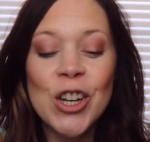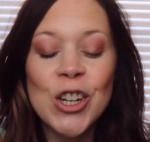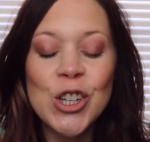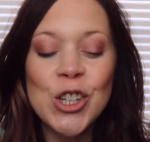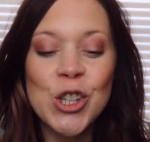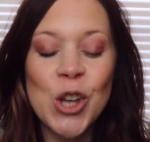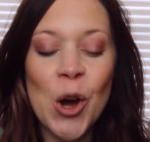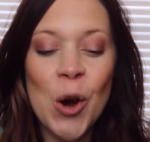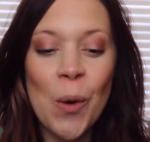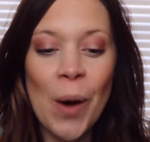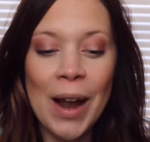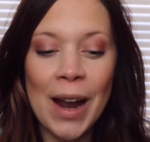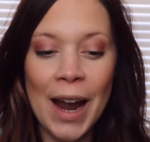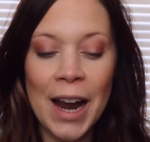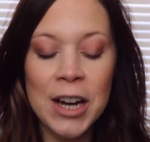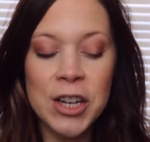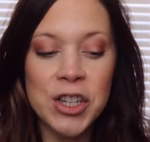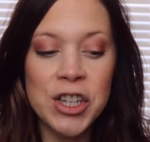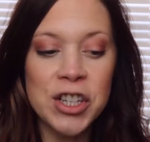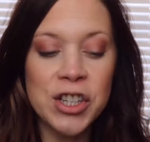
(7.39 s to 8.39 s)
So I
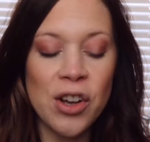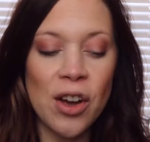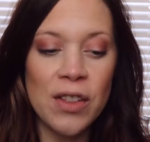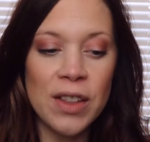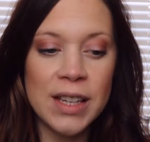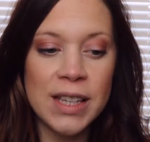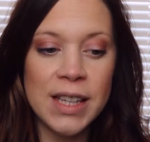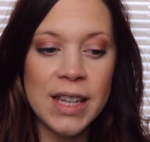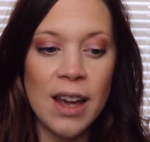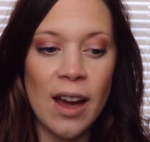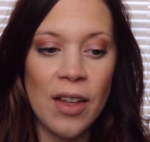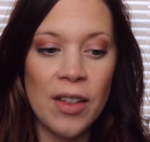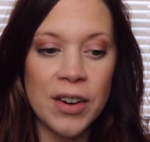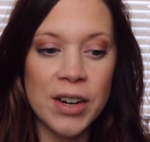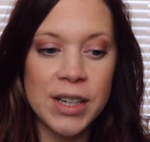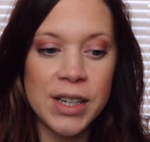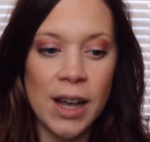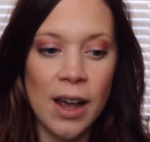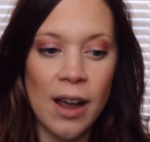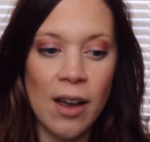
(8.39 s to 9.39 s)
actually saw this the
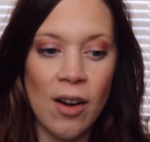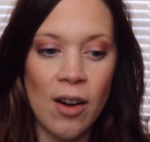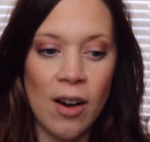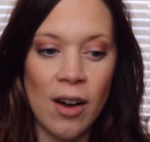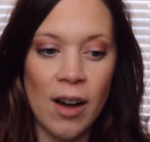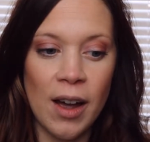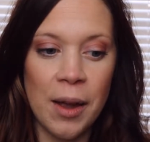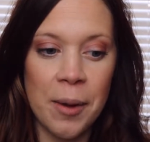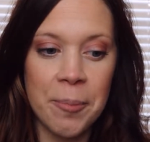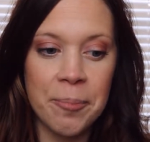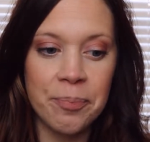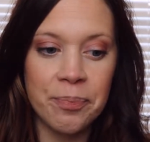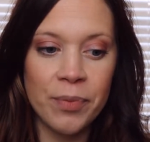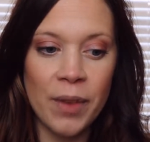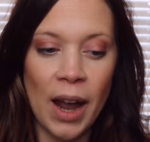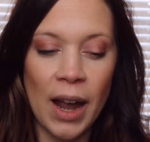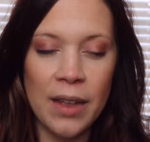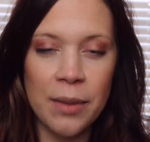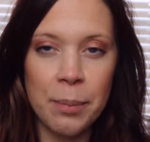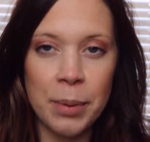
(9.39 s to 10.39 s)
other day on,
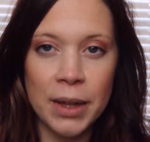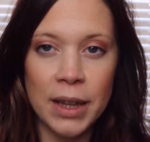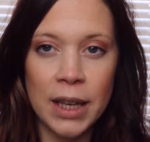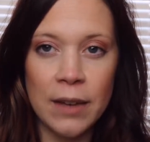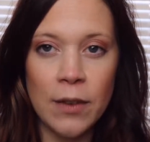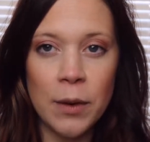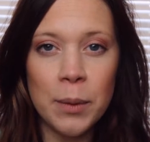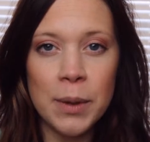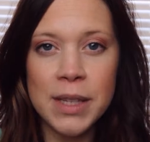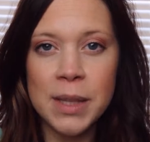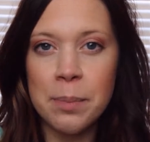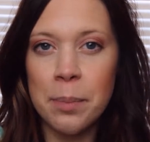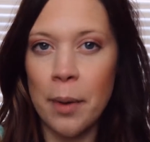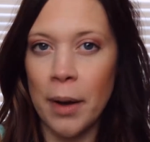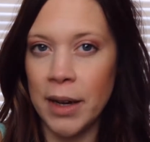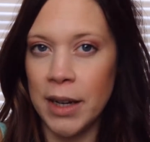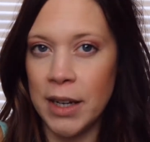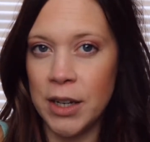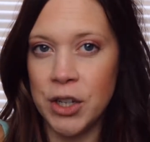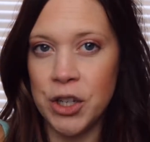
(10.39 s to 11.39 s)
I believe it was
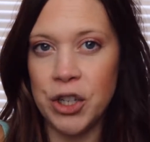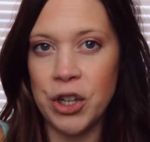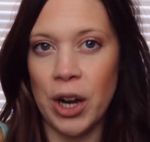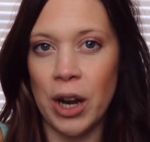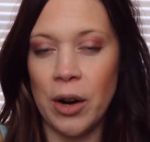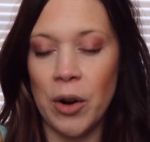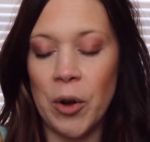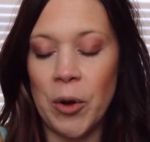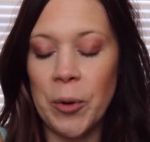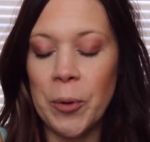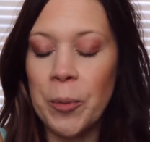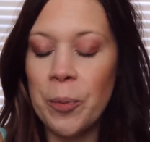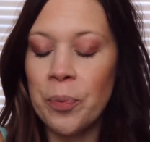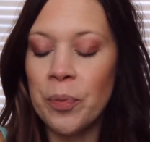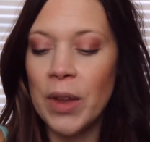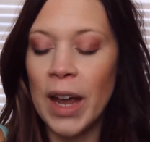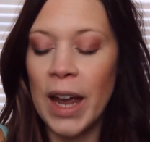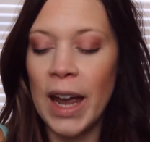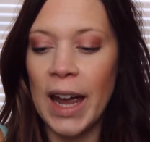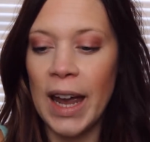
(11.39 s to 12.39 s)
Bunny's channel,
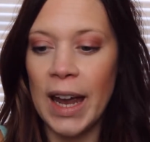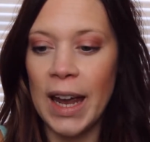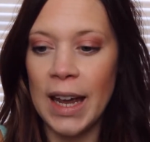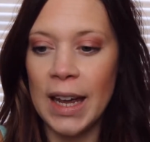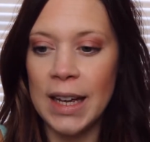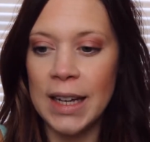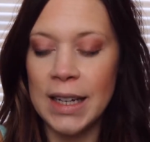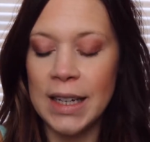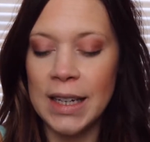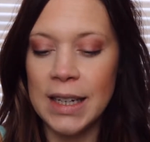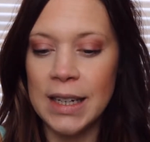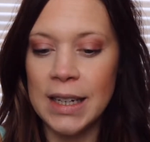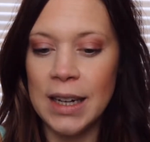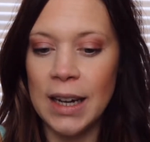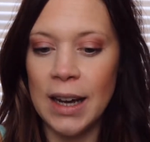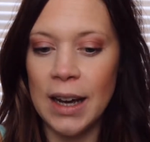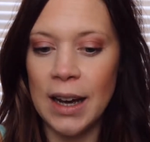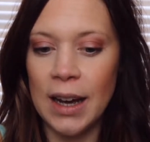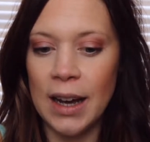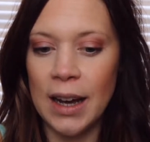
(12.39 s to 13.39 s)
and uh,
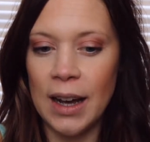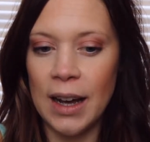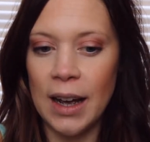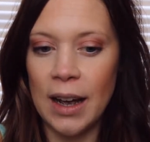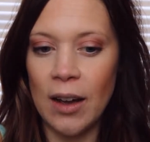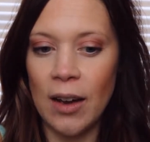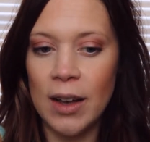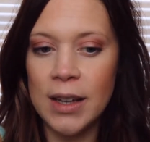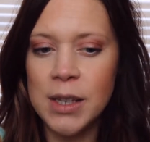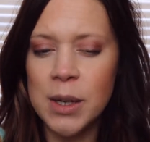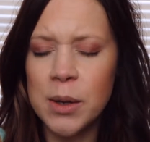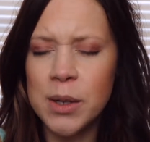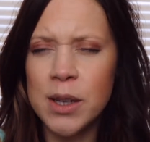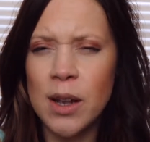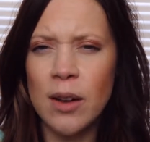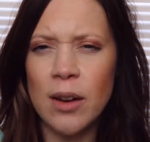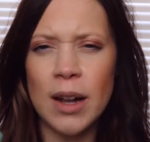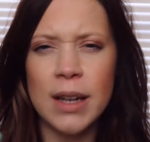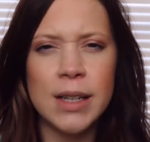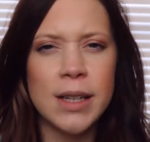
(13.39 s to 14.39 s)
I also
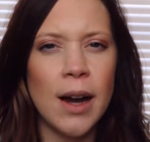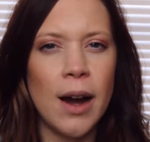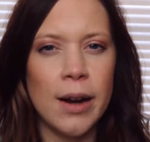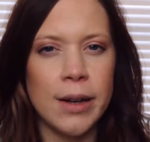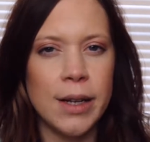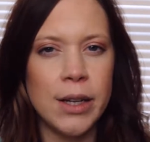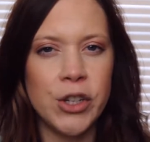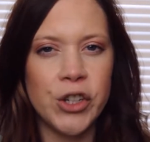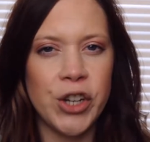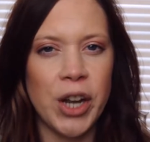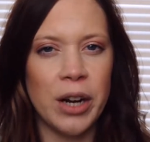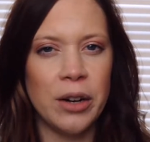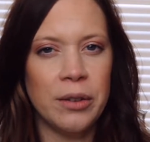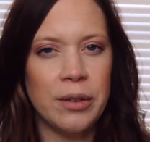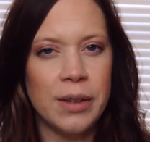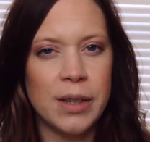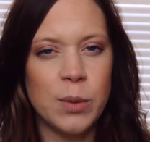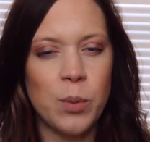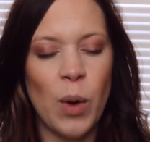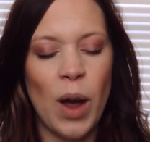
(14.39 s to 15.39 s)
saw it on Tati's
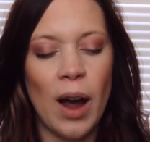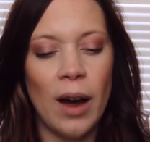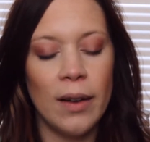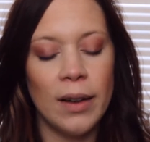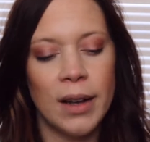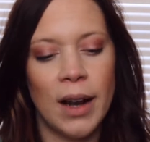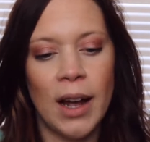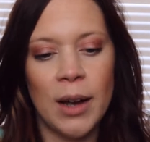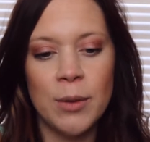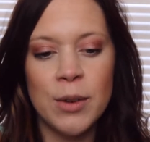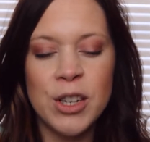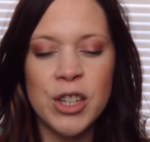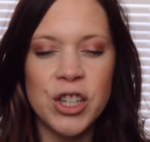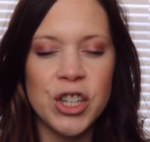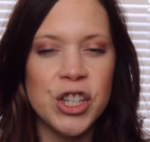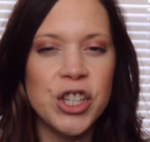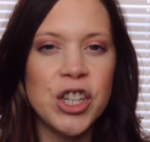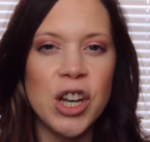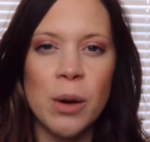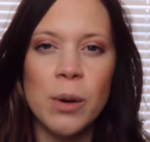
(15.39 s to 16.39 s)
channel as well, and I was
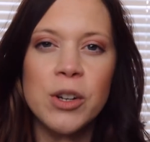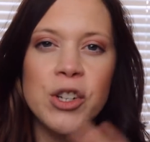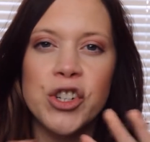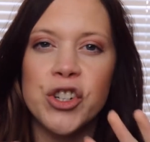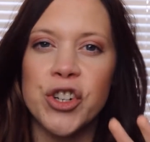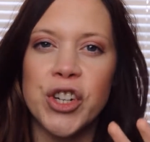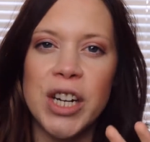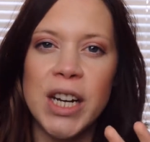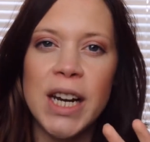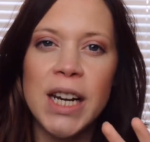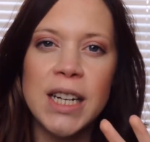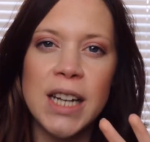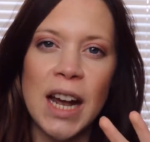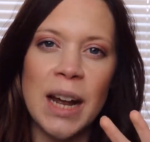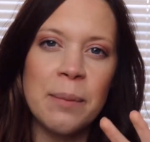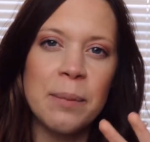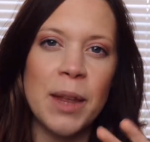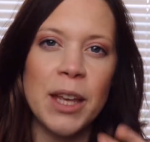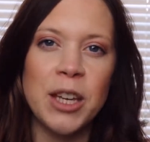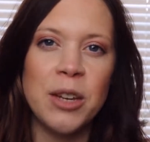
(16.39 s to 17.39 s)
just so intrigued.
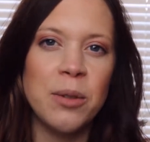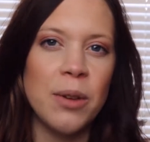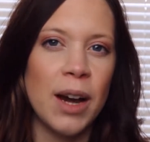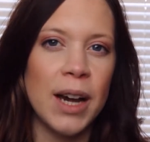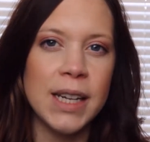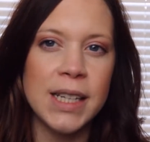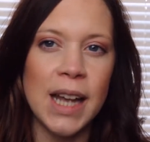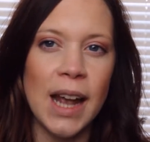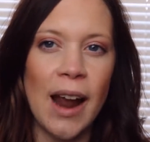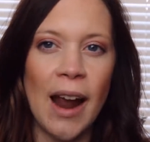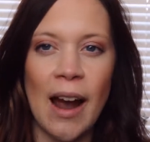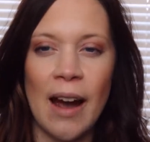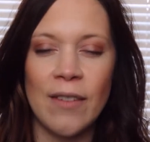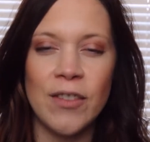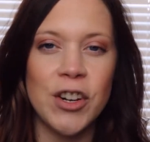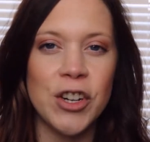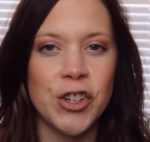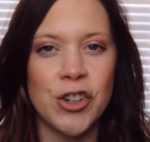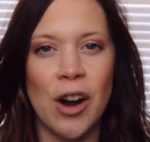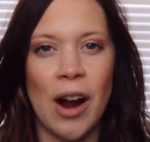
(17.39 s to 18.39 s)
I'm like, you guys, I
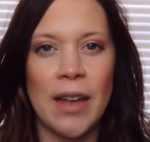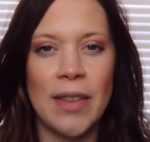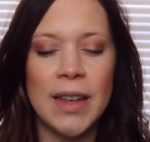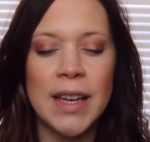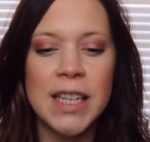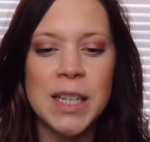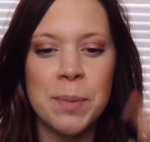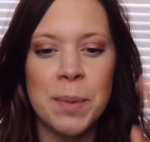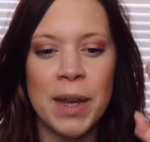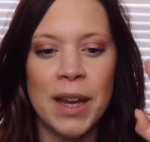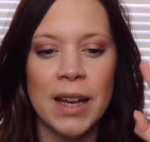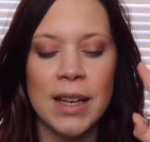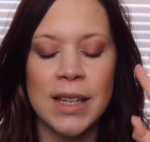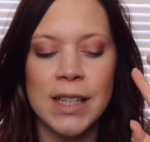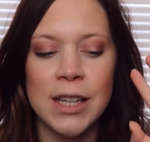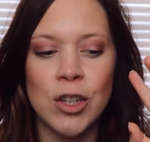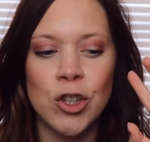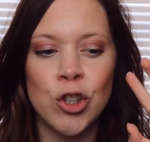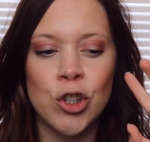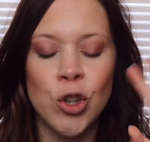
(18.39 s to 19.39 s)
have to try this
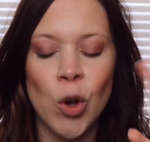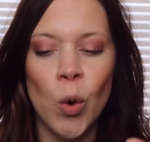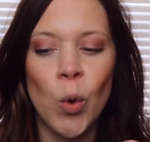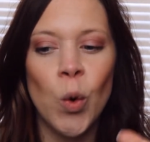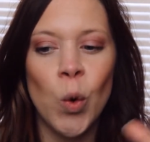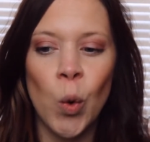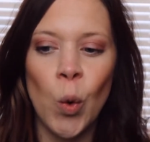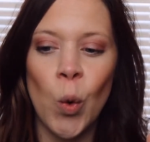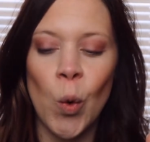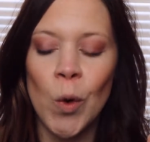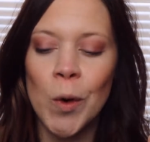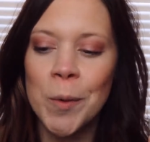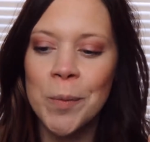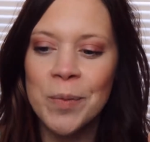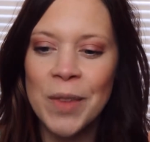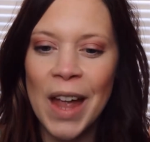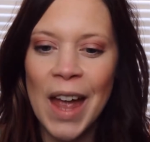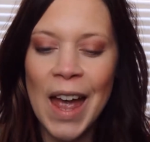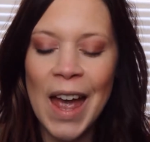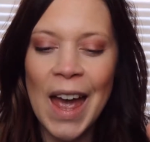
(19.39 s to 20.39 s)
because it's so cool
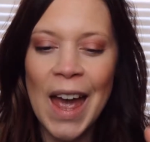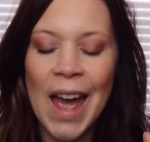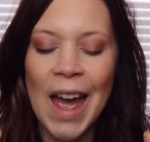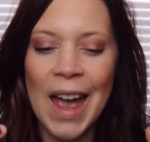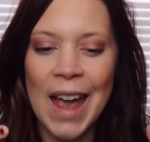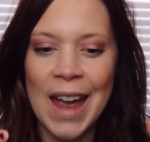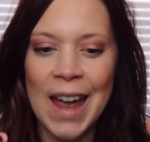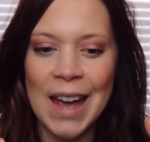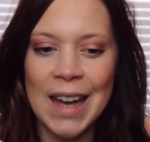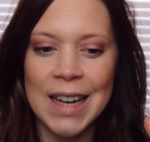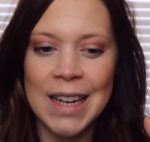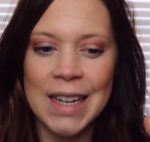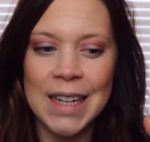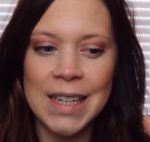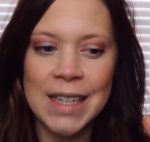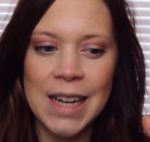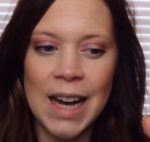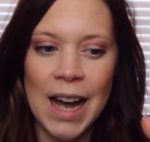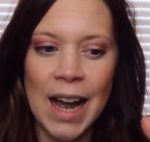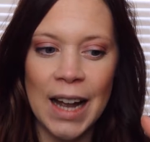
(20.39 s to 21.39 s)

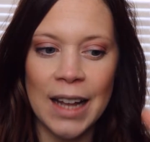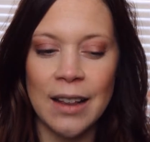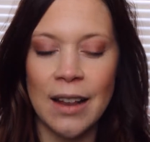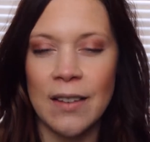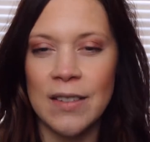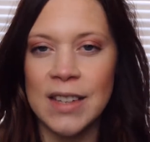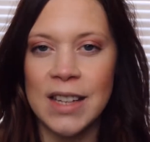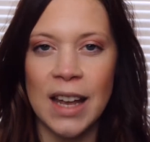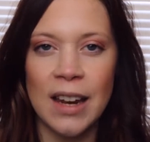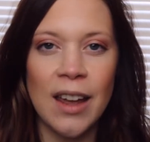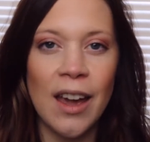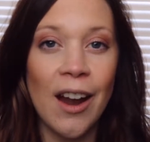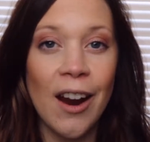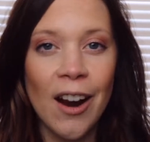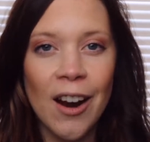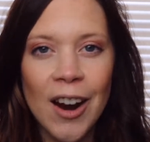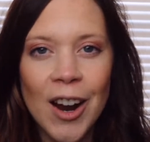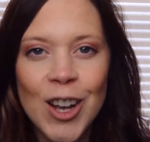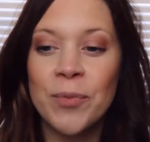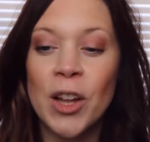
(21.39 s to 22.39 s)
and I love
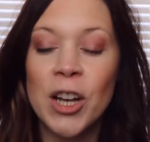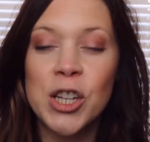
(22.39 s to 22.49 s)
skincare.